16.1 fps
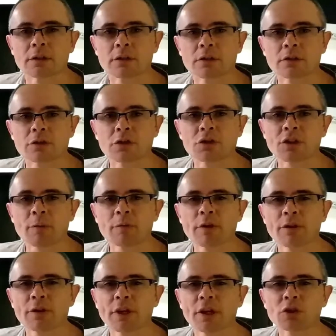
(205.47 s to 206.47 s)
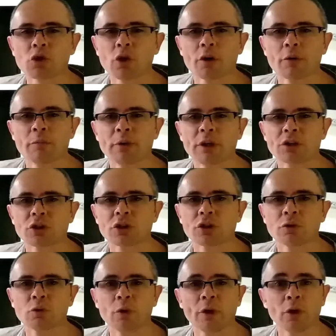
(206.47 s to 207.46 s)
So some of the things I
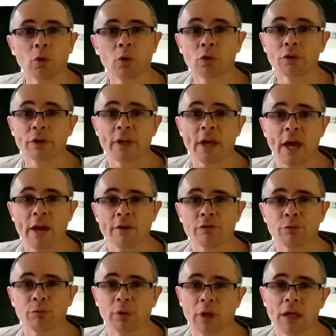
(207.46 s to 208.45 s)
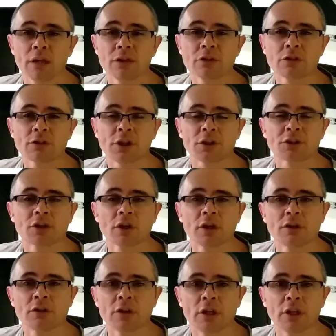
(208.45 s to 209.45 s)
mentioned we already have in place, such
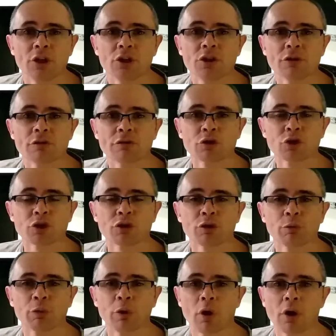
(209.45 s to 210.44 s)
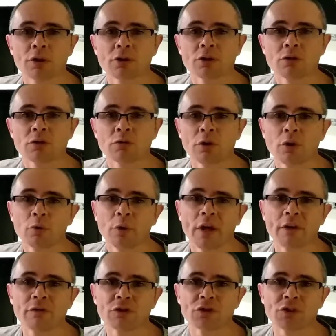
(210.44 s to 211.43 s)
as energy efficient appliances. We
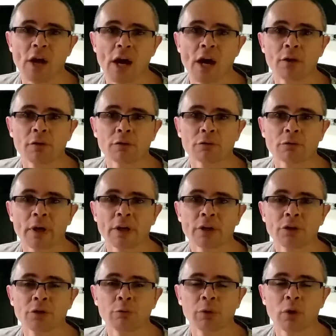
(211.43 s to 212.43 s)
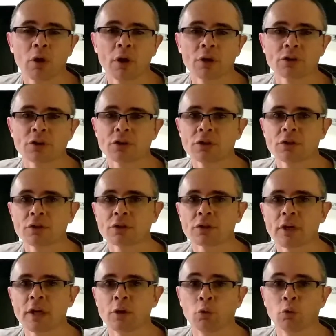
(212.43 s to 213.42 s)
have star rated appliances
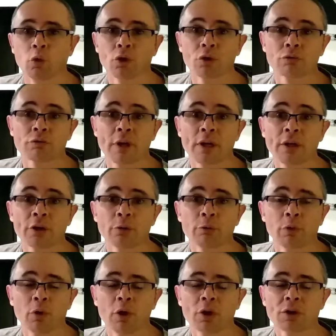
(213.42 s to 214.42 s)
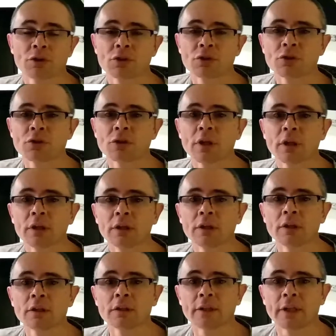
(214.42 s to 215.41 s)
and water rated appliances that
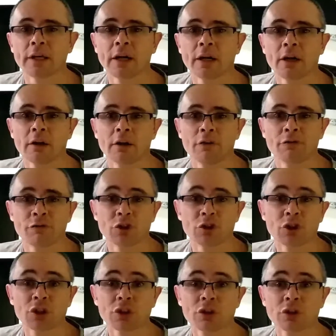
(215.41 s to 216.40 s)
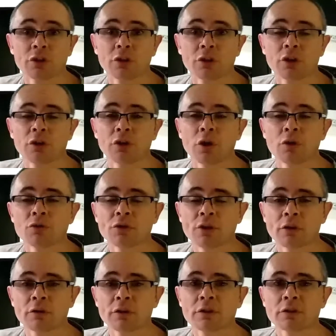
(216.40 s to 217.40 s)
are efficient in those
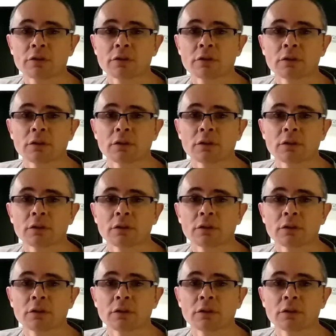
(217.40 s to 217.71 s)
areas.